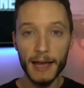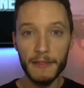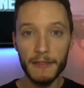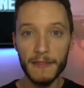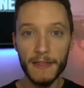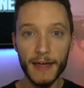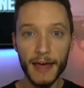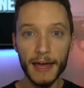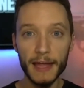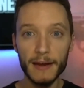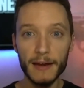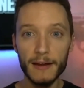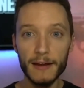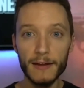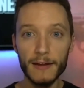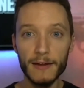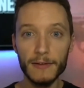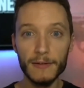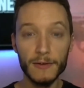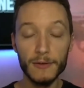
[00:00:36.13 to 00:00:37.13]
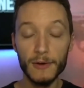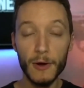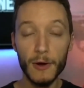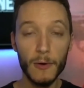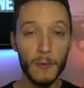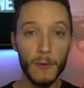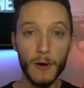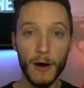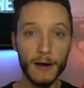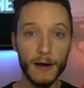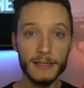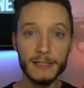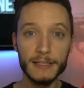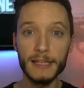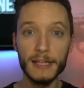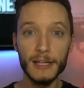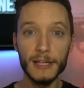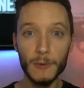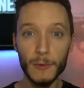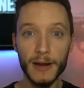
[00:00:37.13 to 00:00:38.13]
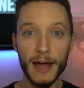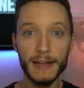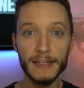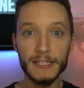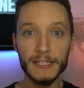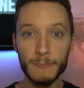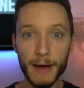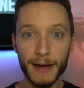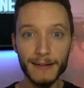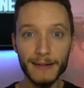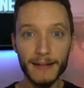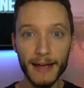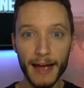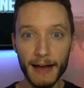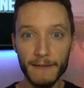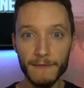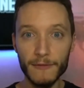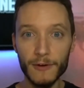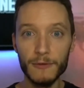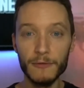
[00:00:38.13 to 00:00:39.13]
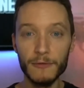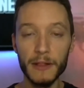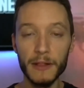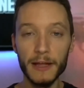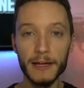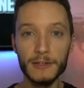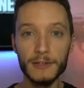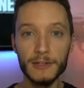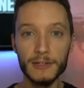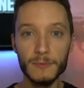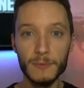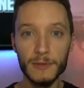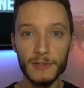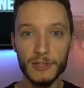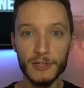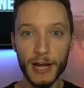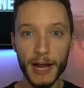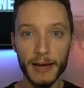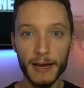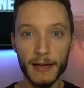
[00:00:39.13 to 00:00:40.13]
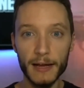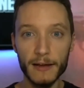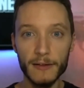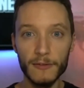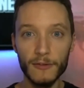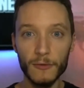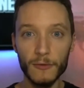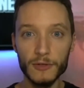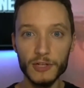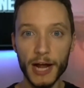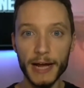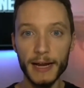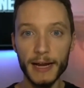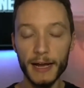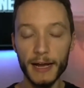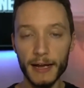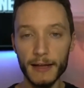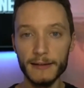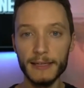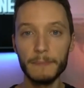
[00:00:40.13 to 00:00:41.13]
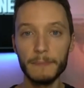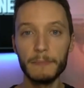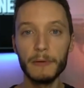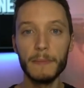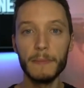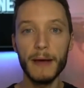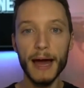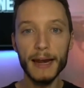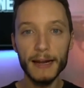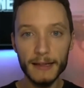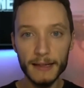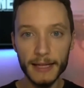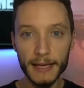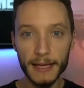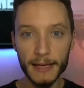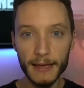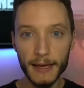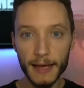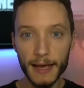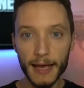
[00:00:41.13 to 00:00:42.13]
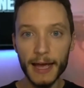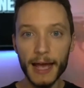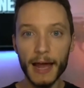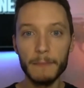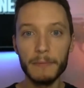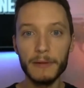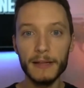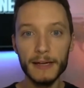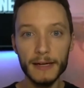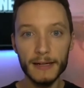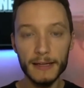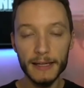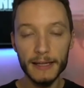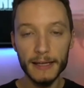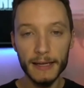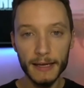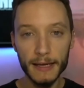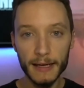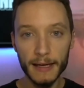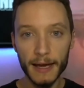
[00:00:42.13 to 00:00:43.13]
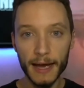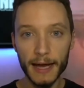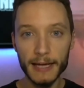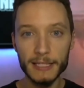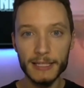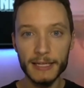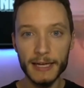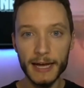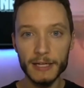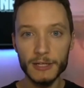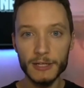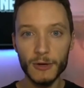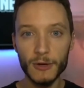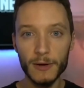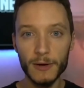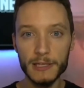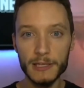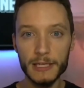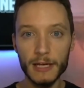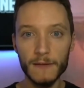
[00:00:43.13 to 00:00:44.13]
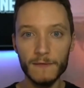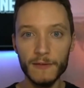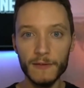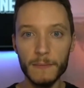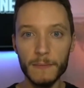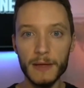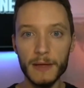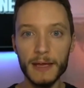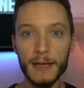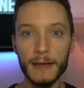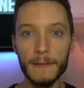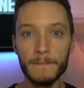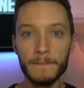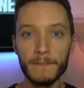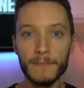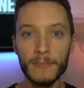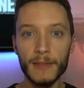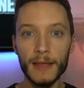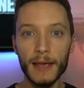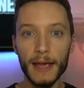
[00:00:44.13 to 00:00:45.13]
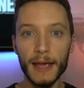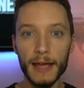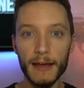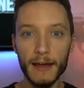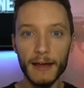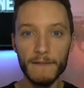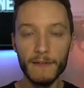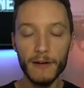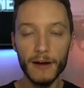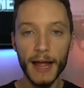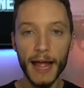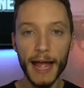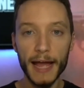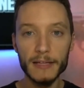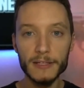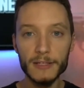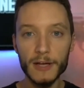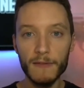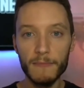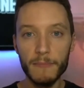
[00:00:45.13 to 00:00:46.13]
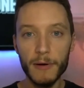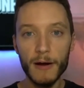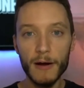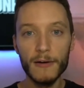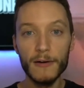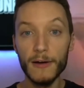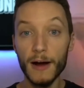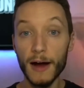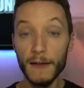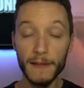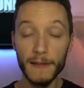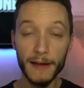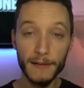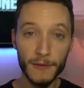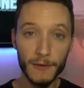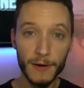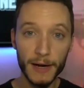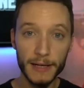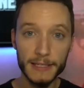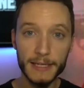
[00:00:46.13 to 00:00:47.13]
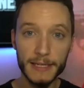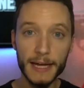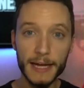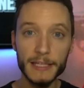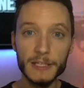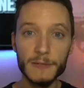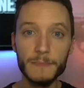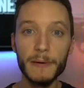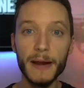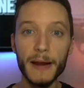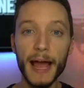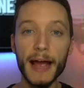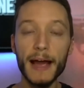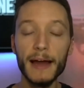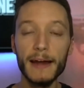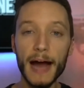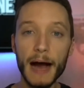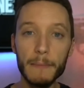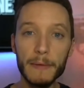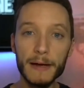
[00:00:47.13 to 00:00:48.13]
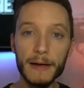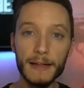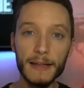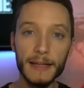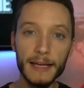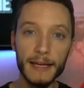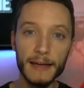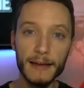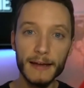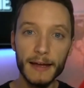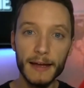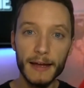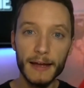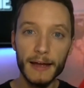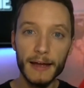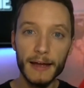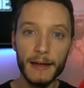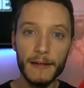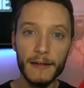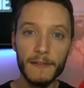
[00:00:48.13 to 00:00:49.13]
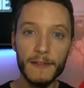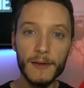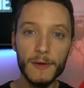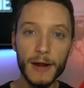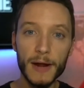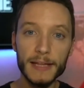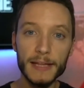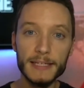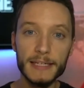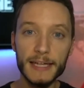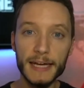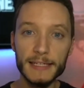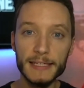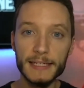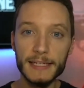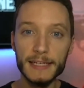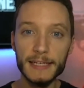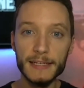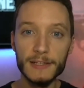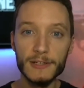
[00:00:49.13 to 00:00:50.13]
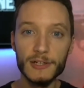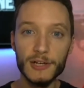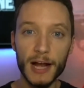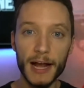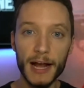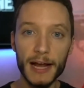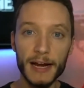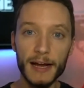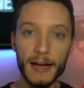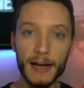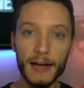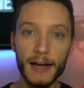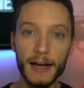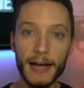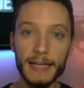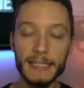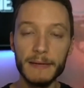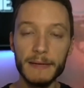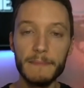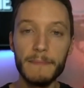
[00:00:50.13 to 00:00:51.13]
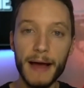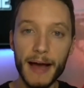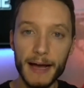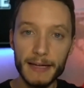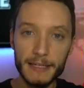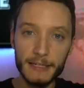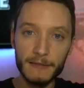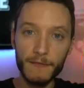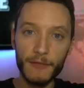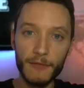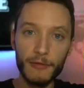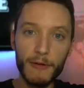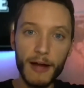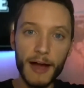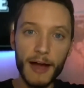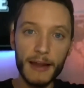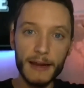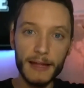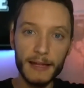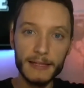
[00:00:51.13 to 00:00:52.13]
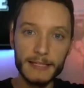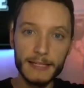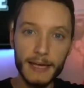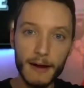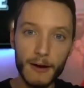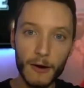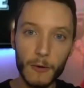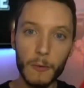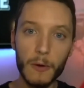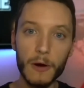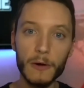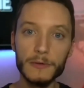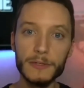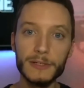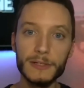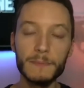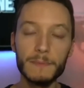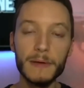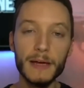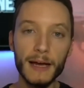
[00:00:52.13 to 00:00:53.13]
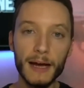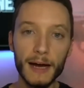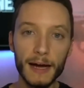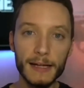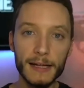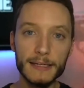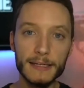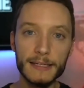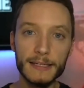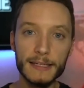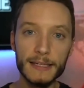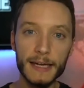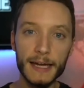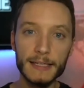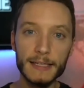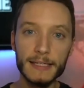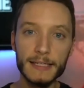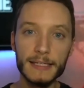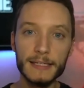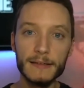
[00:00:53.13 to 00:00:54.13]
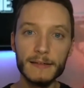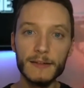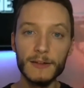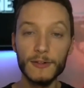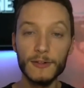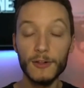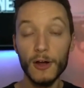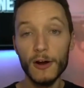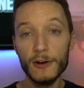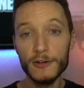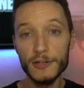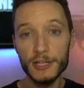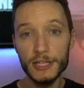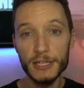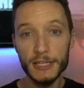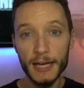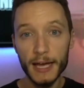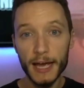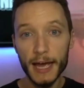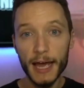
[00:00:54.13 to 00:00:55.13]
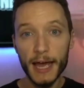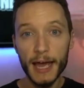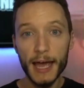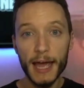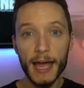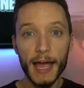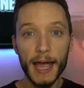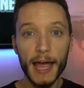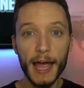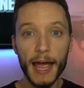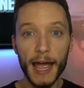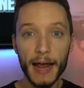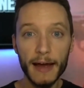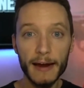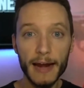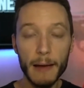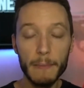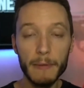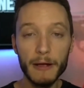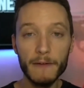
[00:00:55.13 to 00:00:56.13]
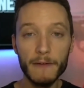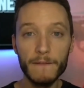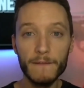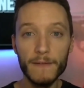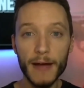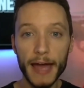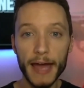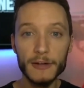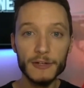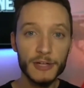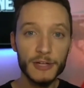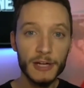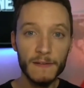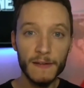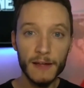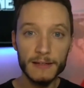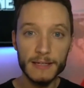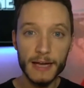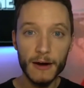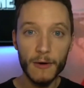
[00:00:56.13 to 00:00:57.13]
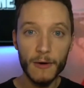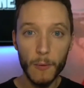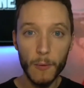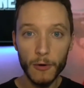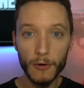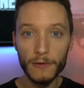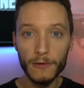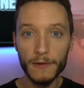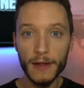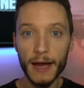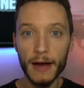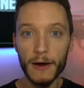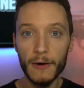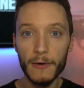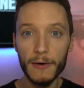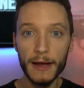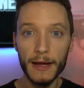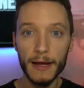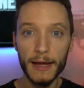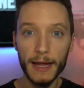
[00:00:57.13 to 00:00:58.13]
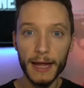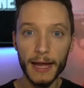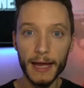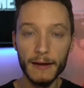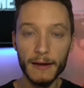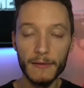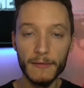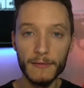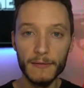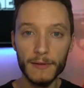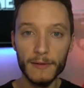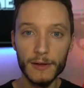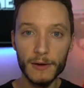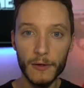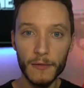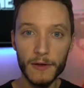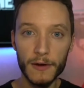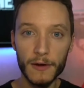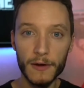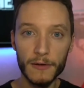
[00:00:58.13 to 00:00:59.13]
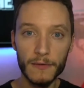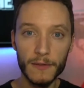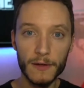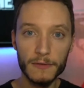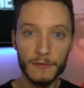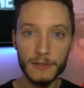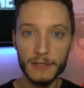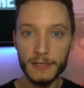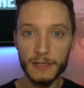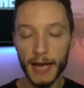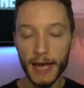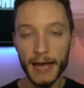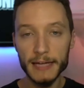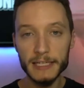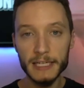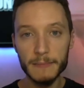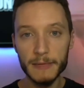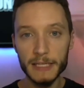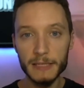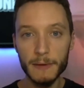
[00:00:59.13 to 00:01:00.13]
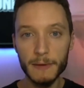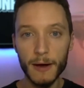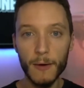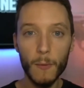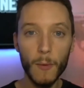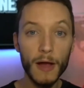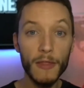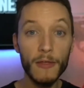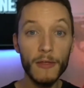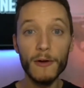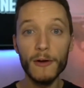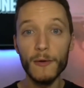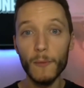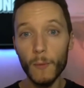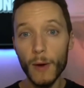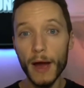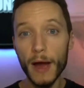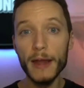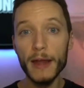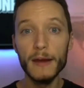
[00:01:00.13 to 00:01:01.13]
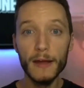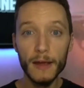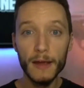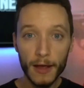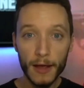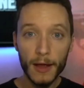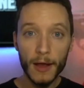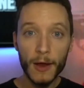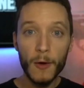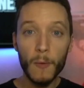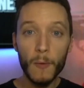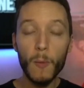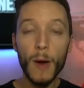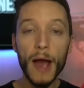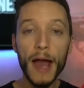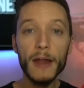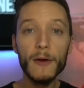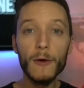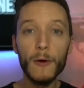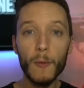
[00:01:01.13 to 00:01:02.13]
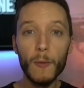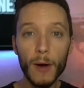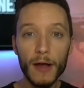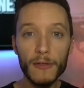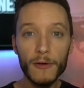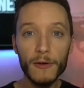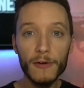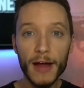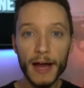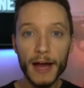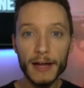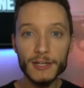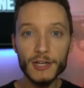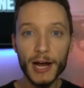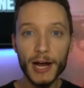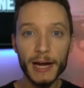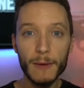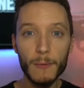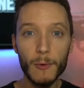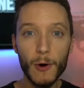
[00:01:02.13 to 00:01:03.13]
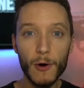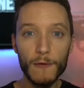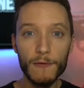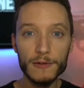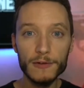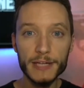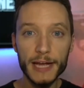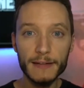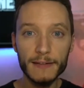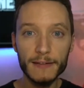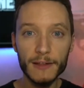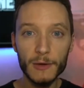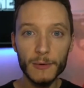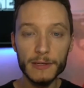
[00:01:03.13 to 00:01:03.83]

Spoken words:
that, you know, honestly, you would not expect to have good relations with China. So China diplomatically and politically has shown itself to be a very hands-off partner, unlike the United States. But economically, the United States sees China as a massive threat, in scare quotes, because it's the largest economic engine in the entire world now. And, you know, there's estimates about whether or not China will overtake the